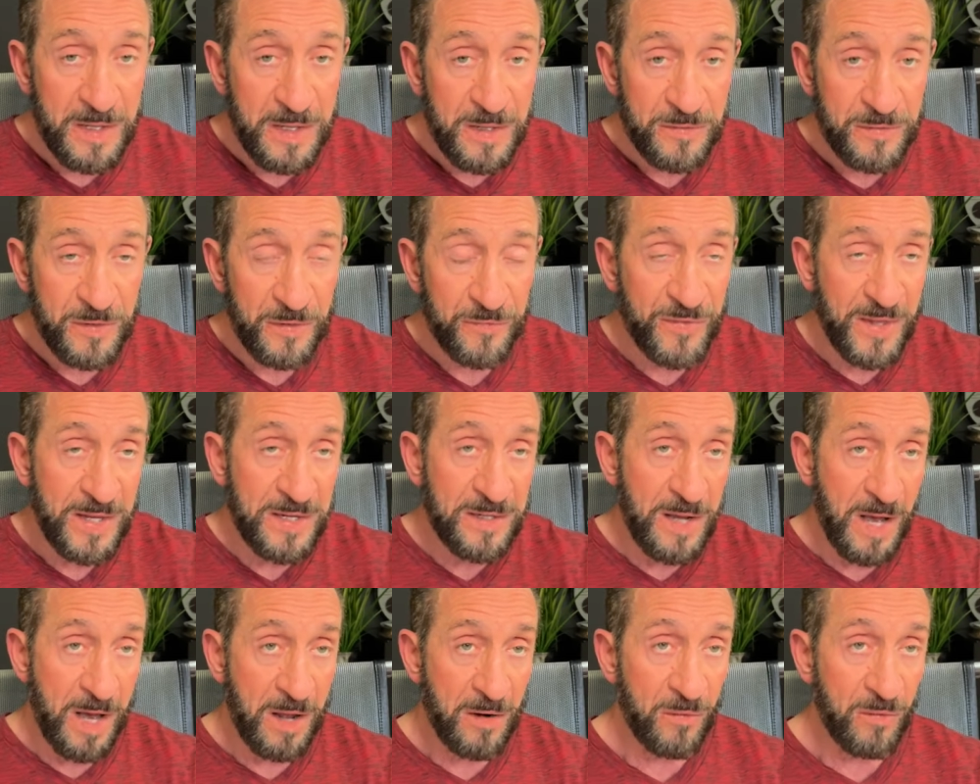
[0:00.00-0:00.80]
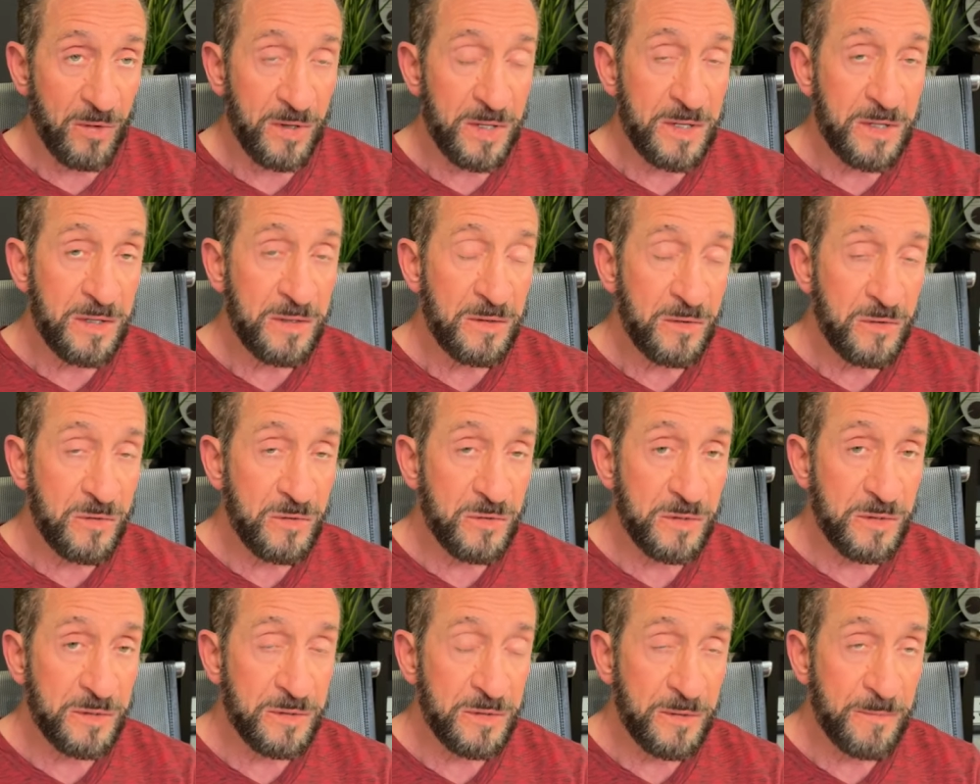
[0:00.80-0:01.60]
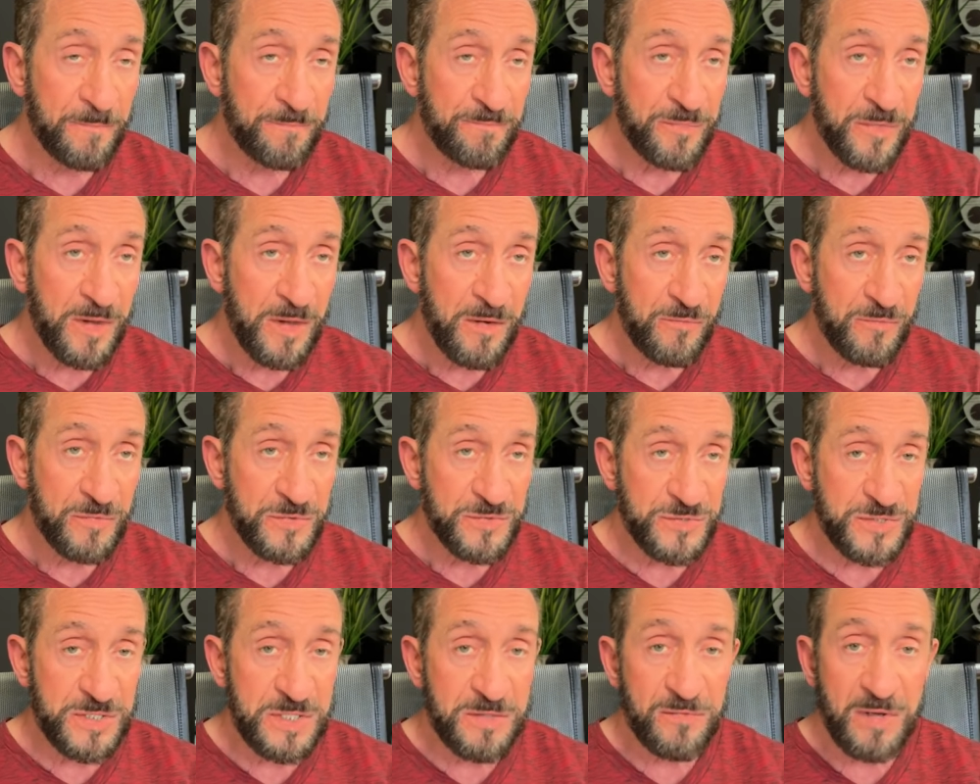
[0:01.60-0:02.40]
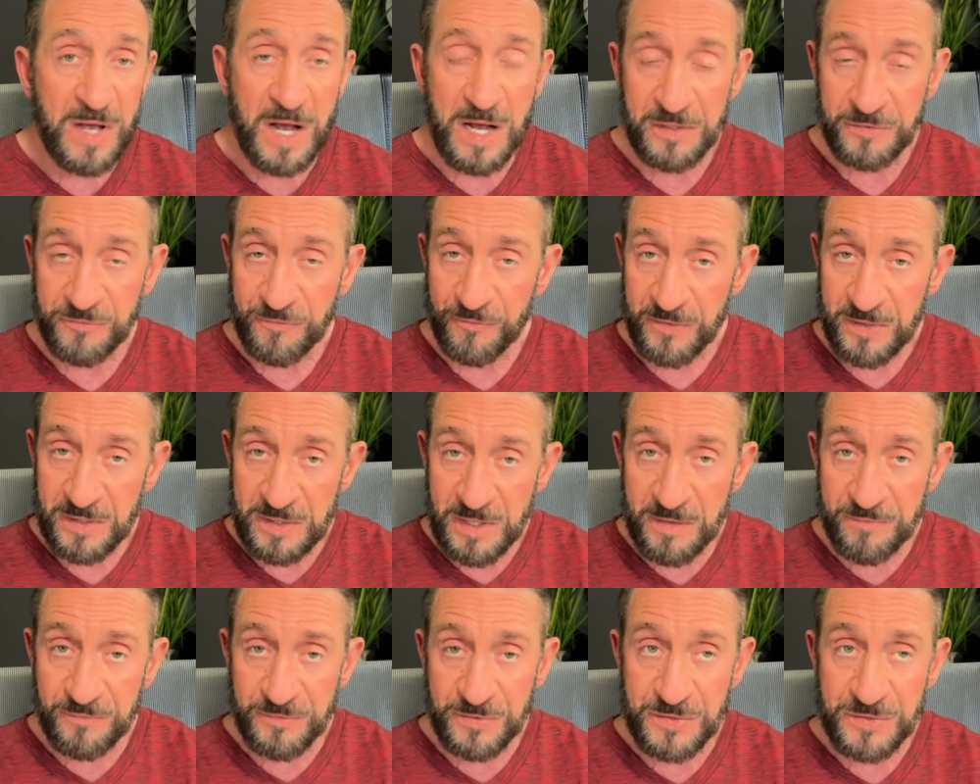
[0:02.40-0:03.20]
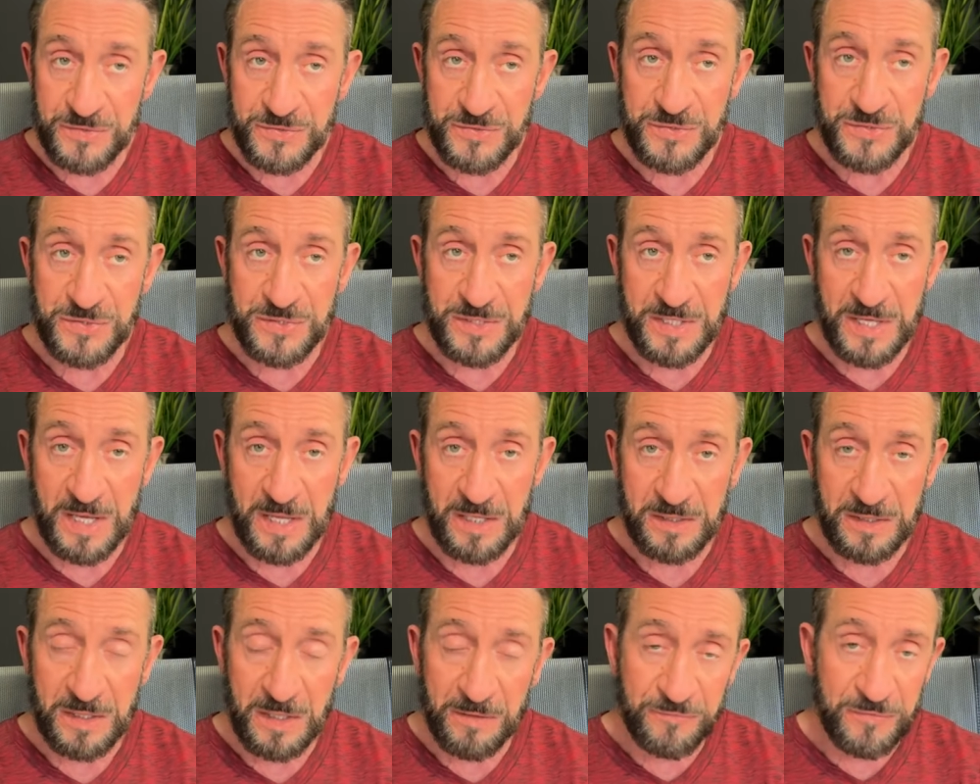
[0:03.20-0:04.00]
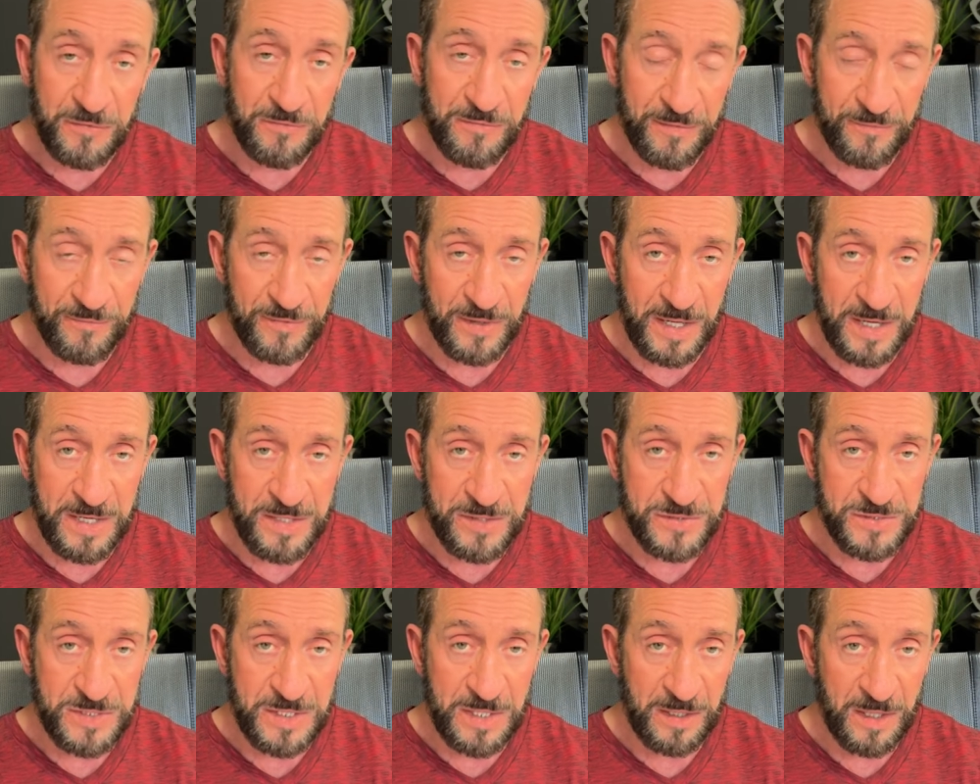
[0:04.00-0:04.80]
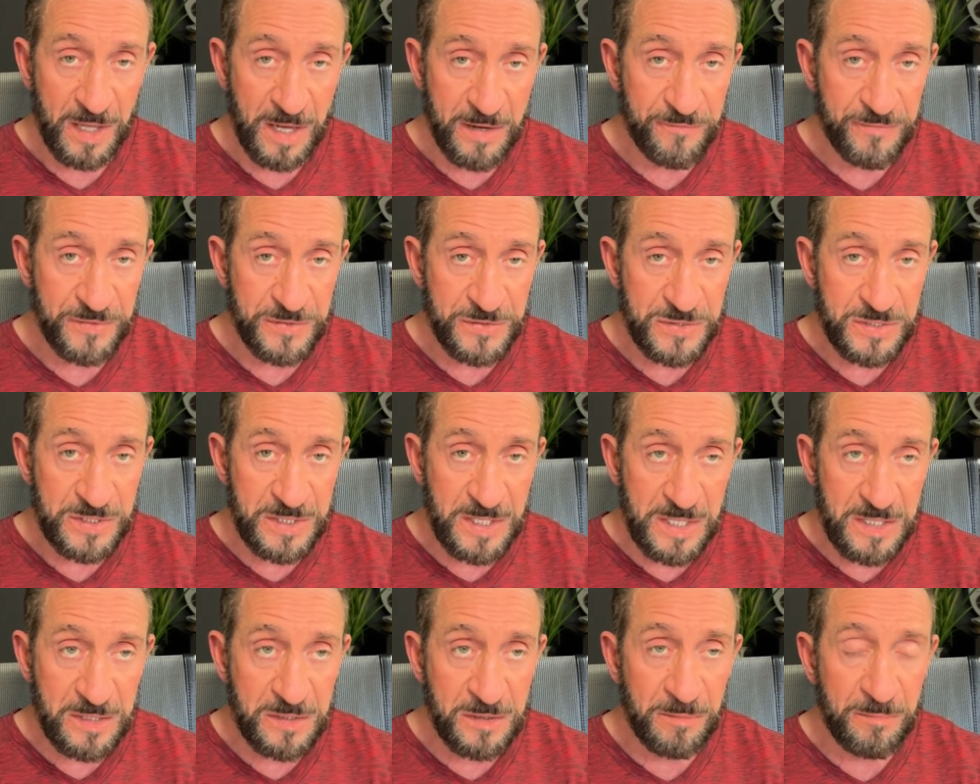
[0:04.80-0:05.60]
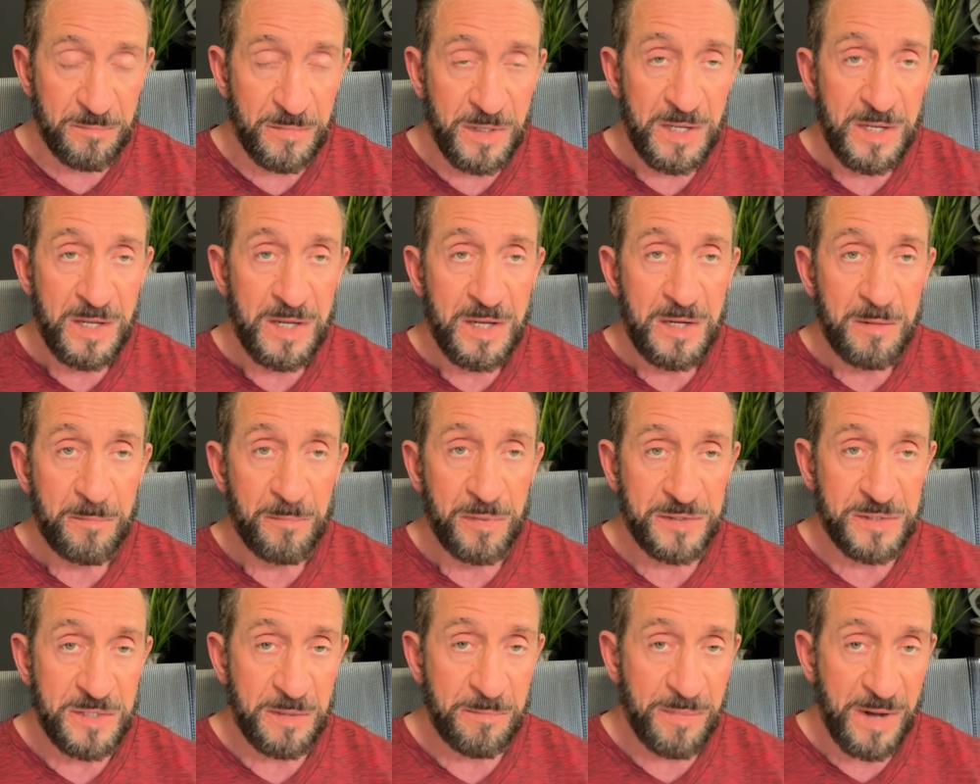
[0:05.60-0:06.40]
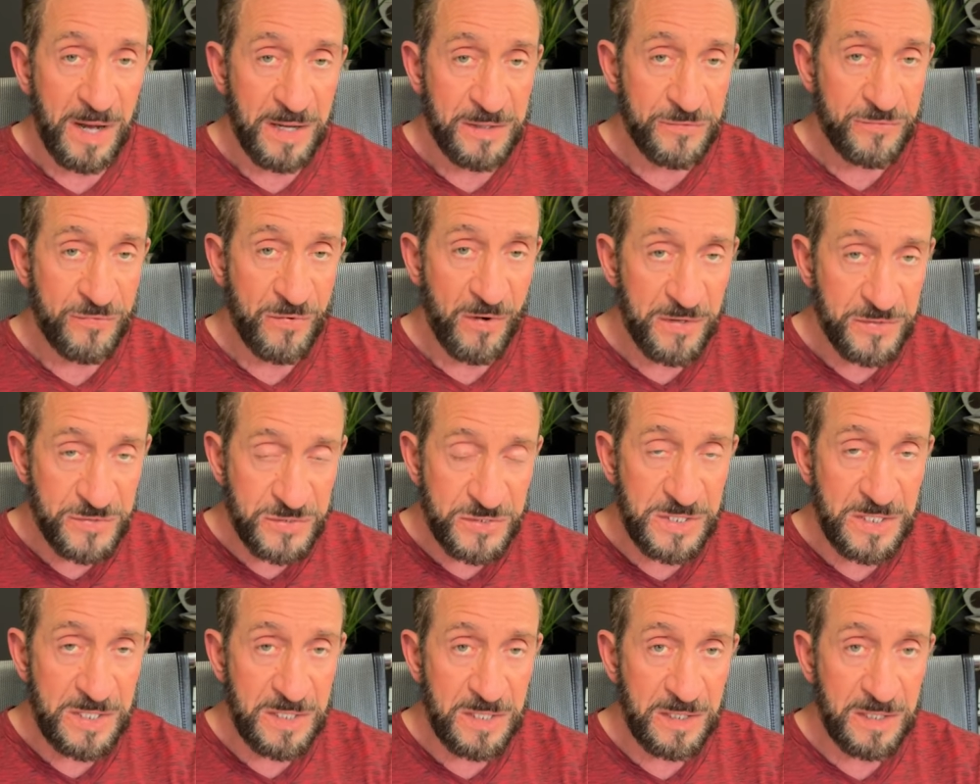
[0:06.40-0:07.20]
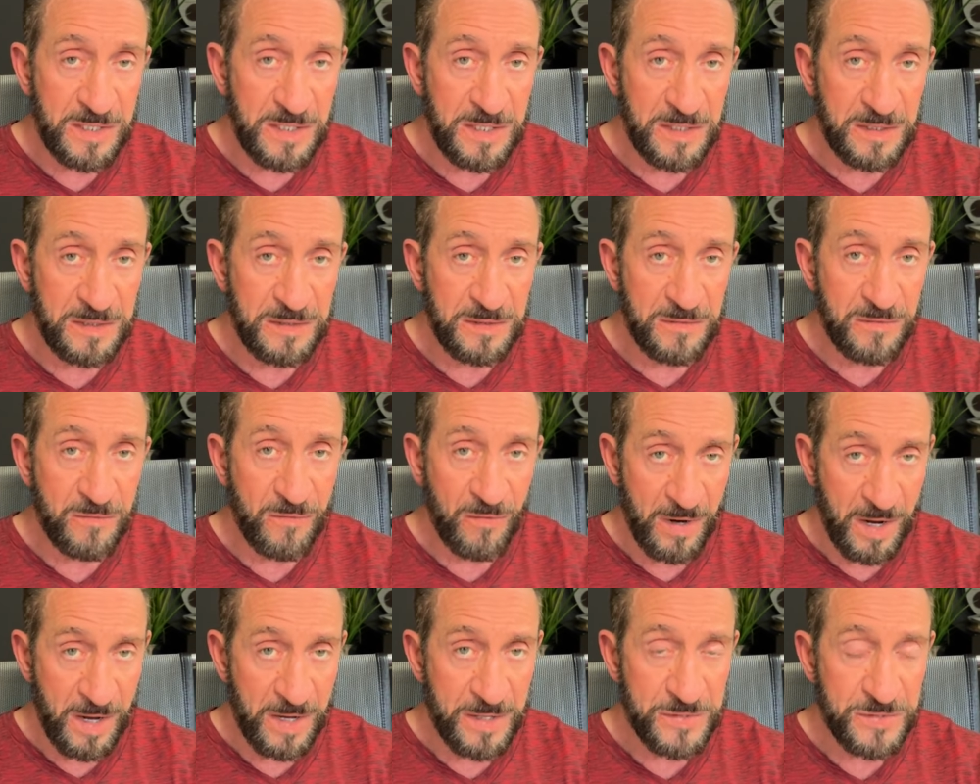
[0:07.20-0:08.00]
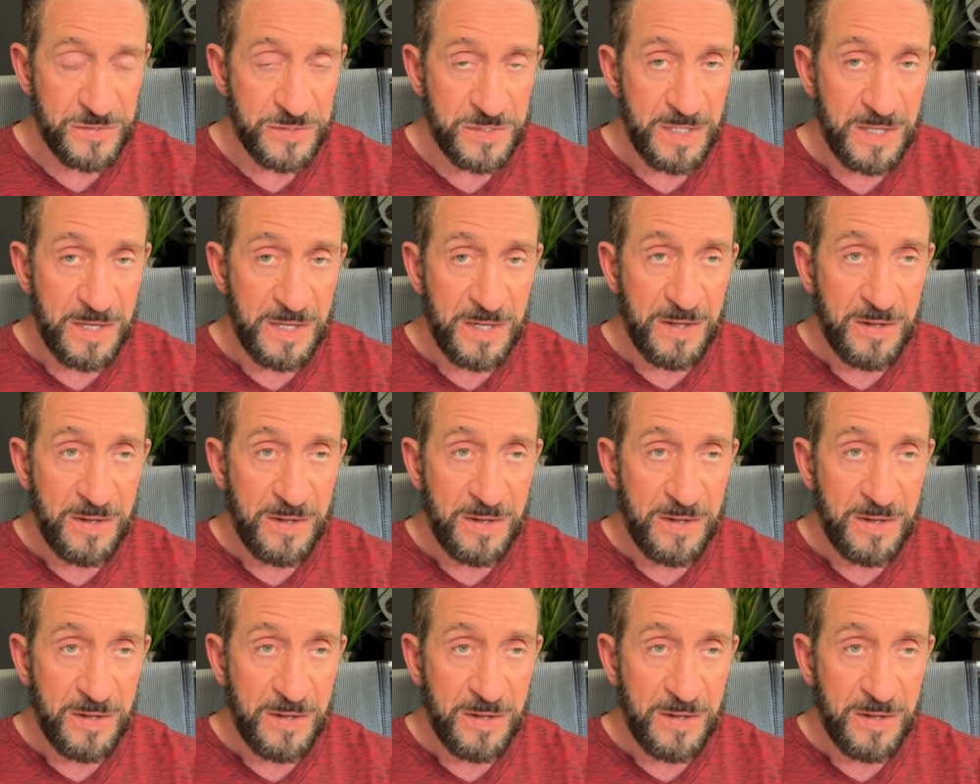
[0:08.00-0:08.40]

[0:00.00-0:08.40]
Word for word: that they not only could receive God's forgiveness and gift of everlasting life in His kingdom, but that by trusting in Christ,